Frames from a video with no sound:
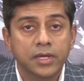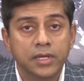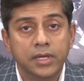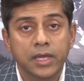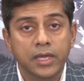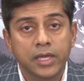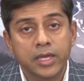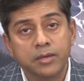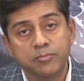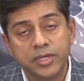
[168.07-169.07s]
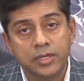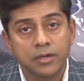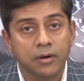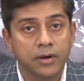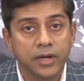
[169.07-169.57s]

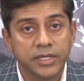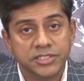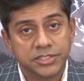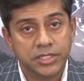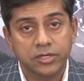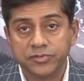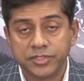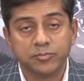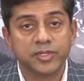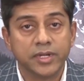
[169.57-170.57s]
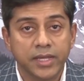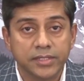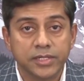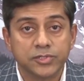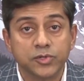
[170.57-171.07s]
AAMERIC or something
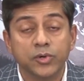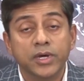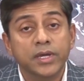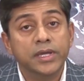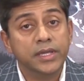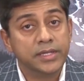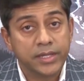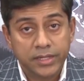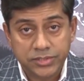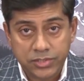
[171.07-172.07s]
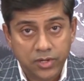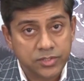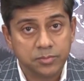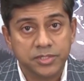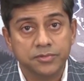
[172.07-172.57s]
like that. So it's
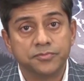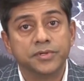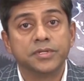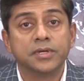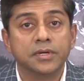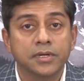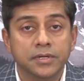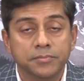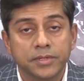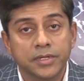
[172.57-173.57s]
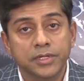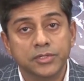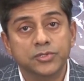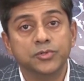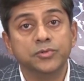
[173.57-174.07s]
got to be different
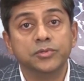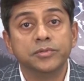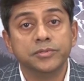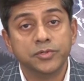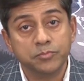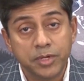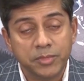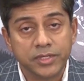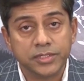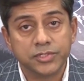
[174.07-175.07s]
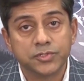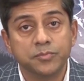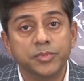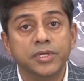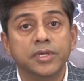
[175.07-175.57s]
to mimic this. So
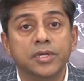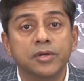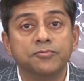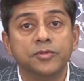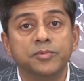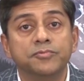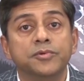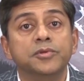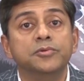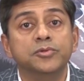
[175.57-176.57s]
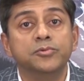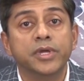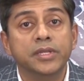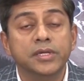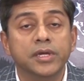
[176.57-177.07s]
be careful before you do
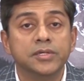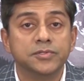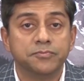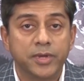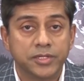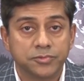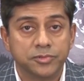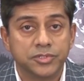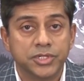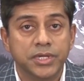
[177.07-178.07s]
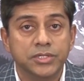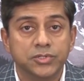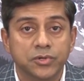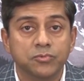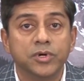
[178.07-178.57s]
any kinds of password
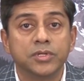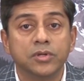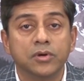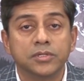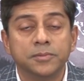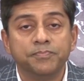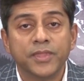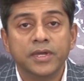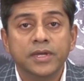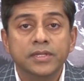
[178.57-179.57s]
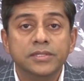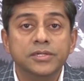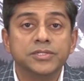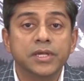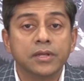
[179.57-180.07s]
change or whatnot.
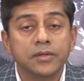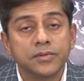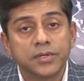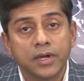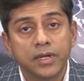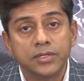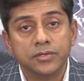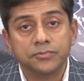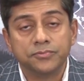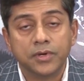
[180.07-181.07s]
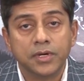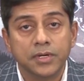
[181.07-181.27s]
There's another kind of